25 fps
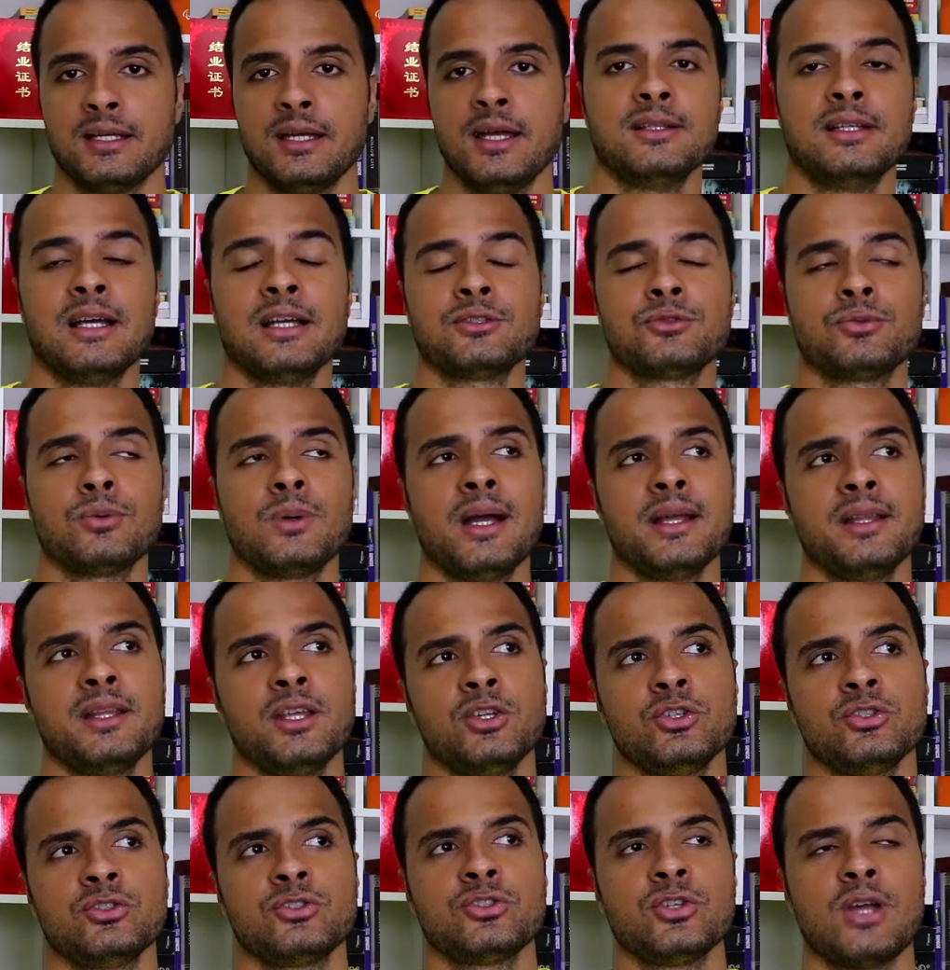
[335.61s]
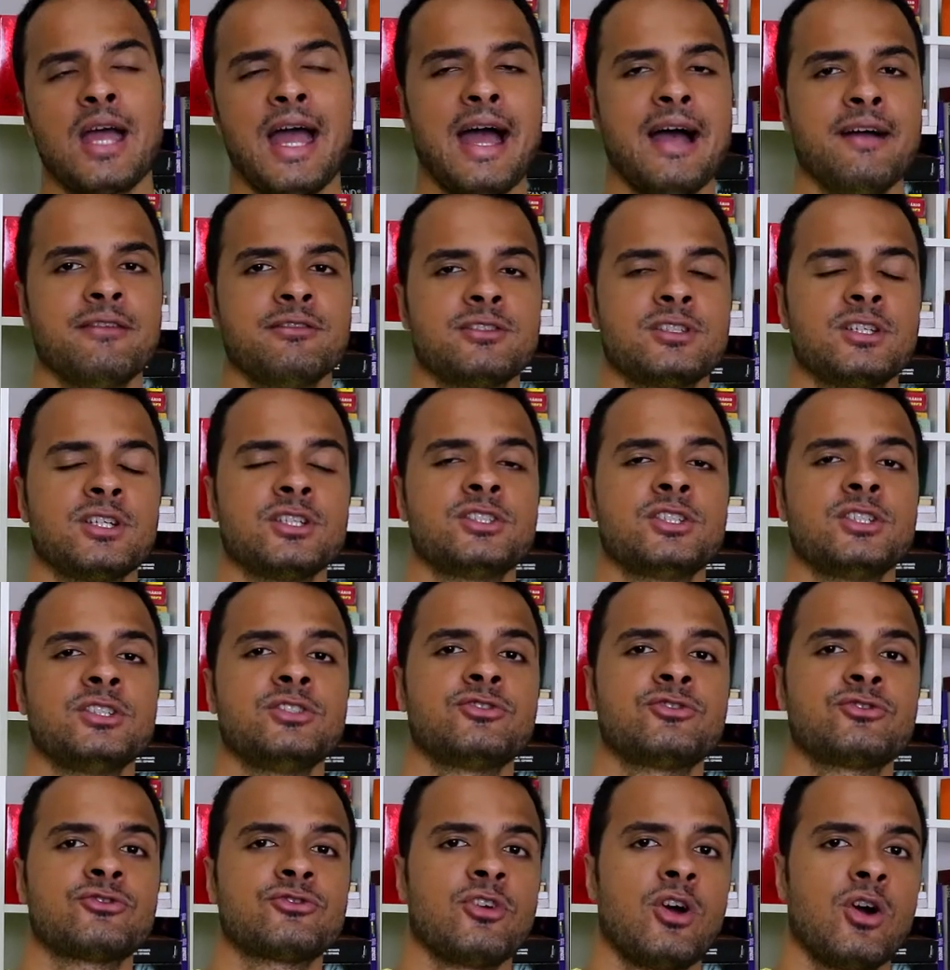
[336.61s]
That's why they used to have such a
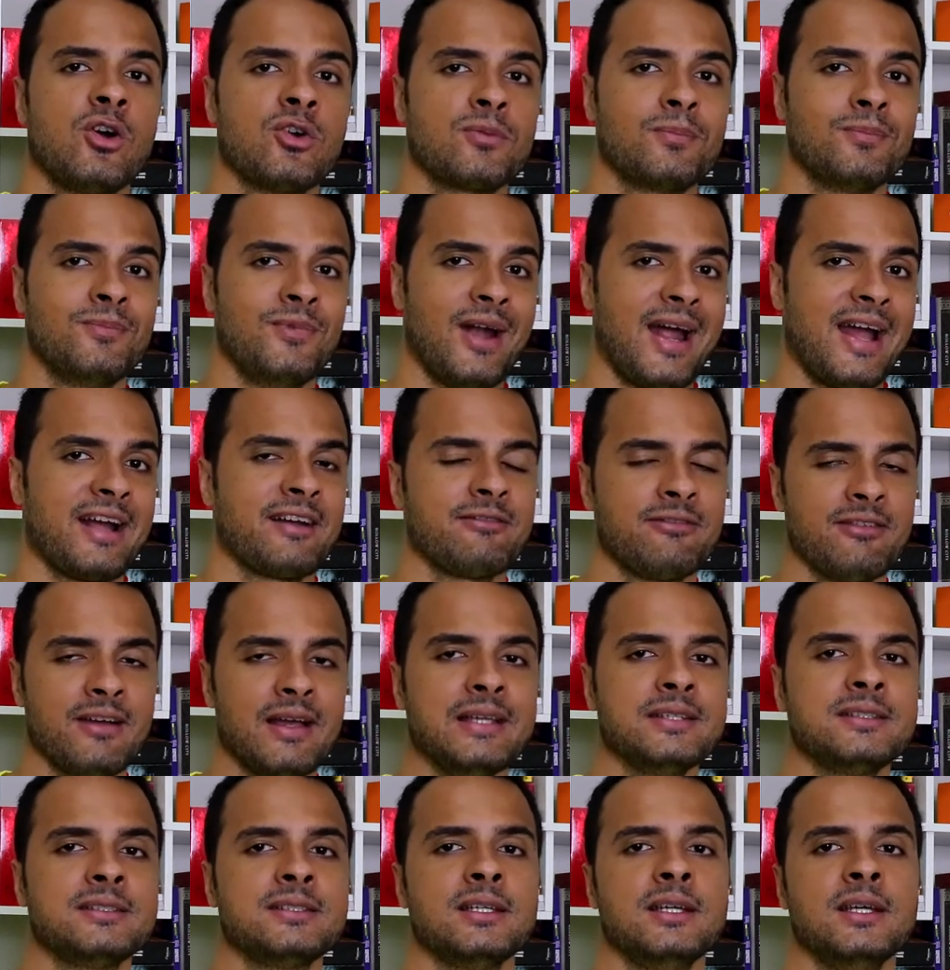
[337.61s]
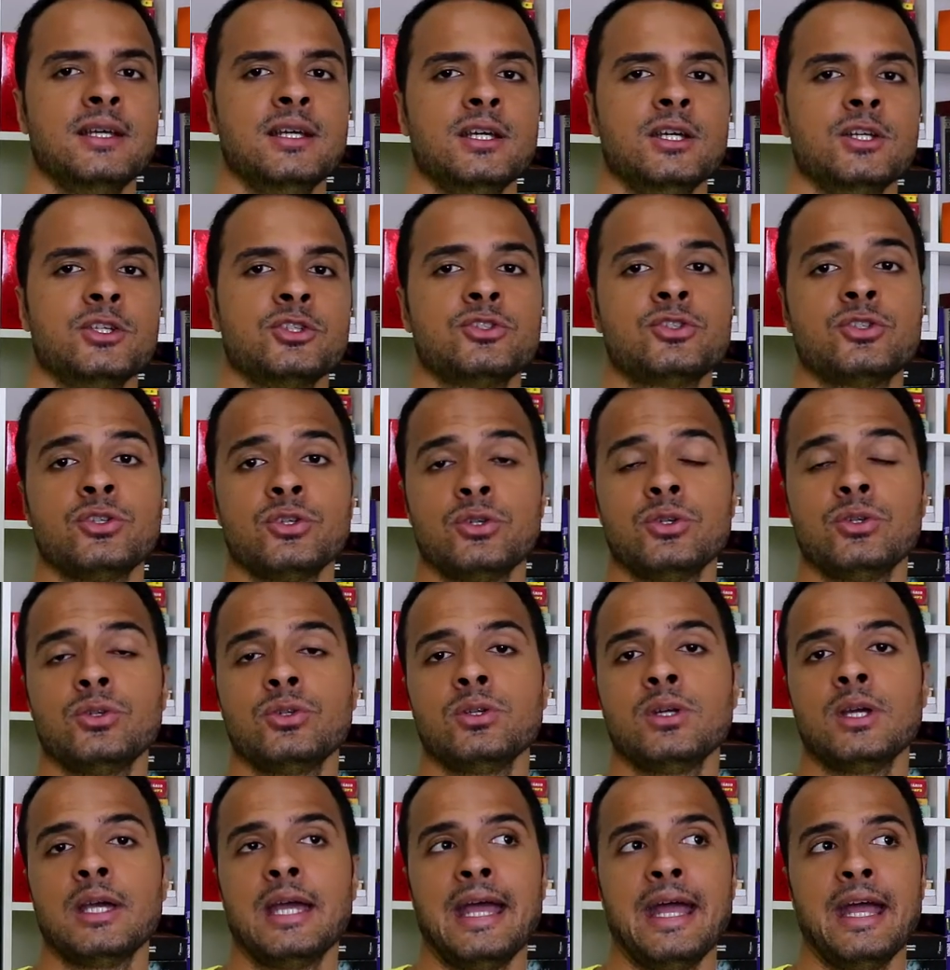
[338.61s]
strong breakfast
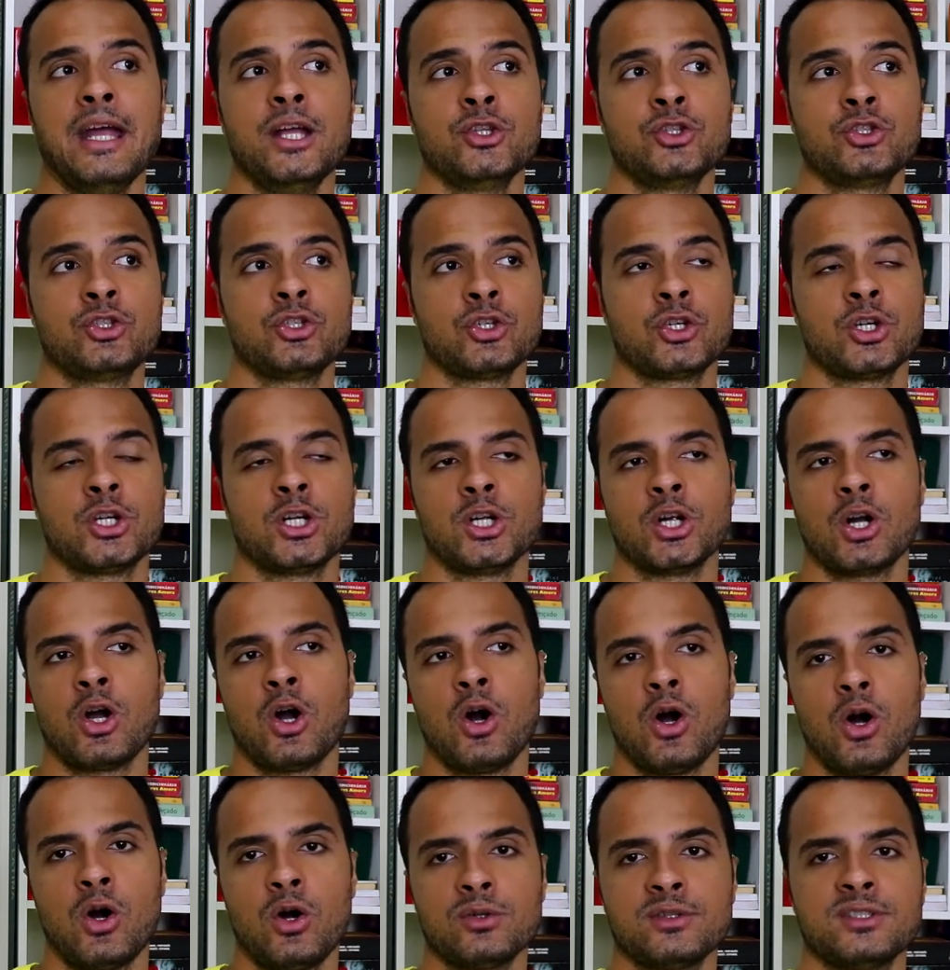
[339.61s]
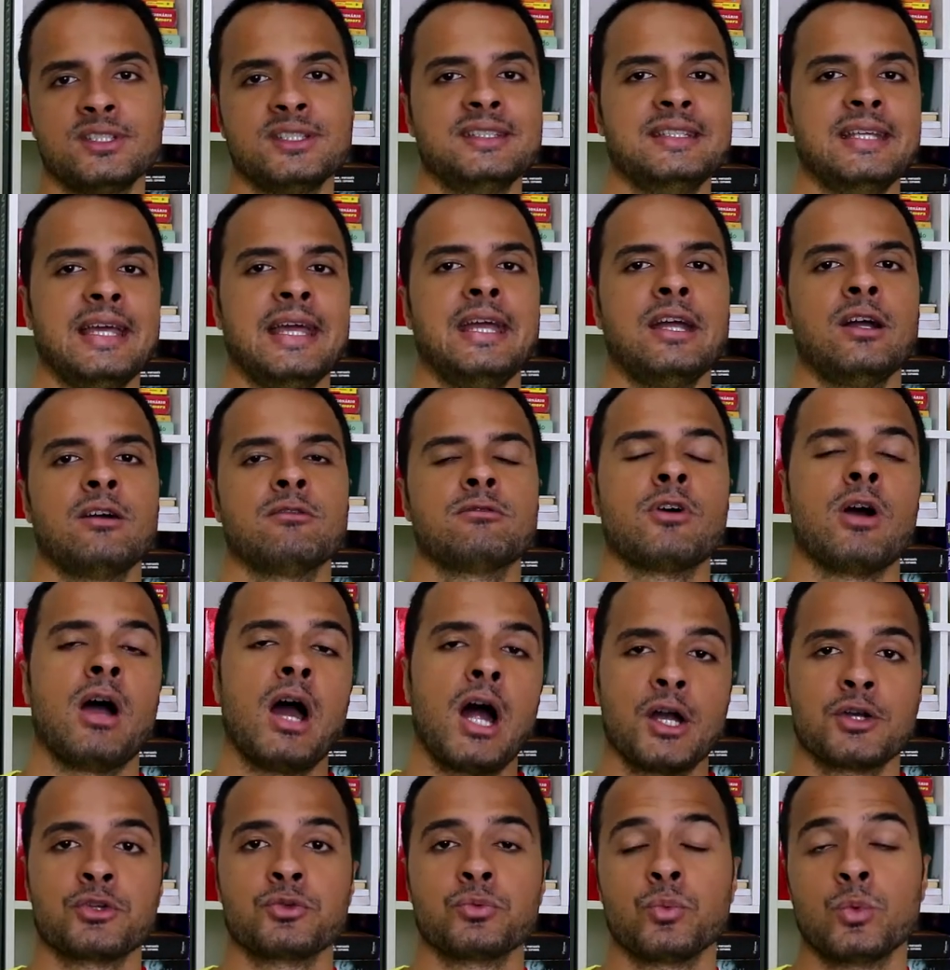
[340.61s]
to endure all the day of
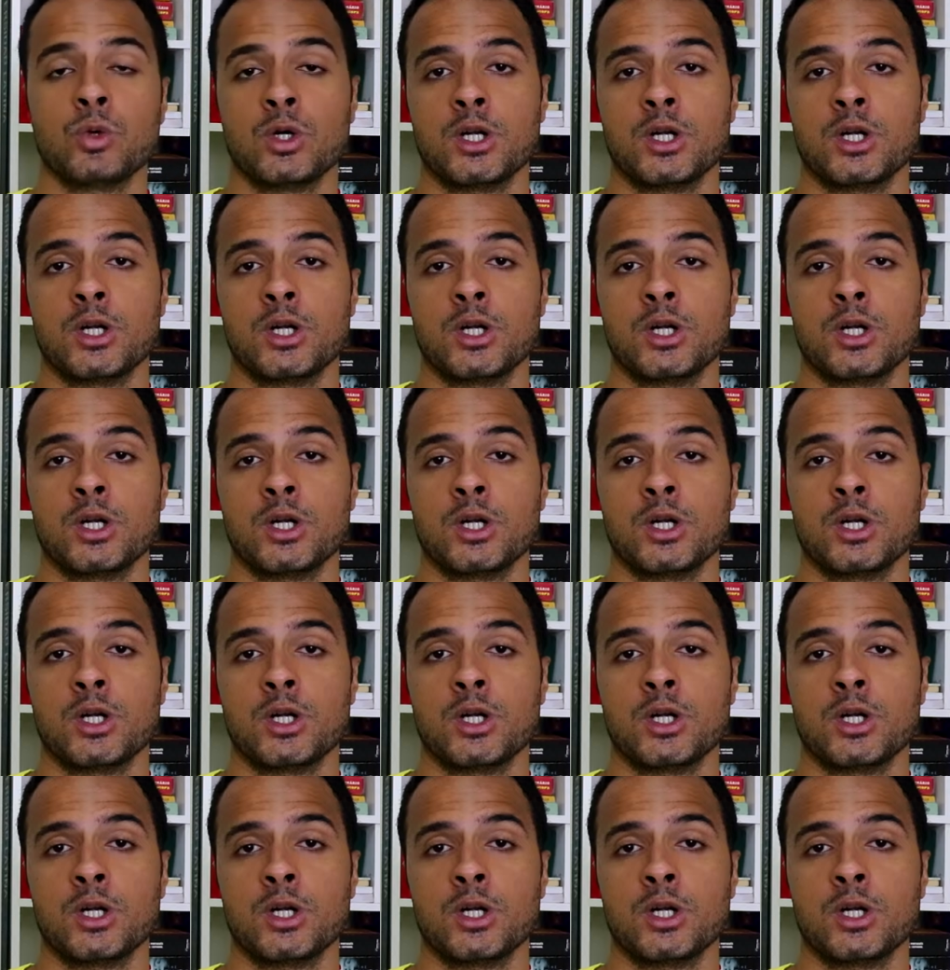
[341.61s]
hard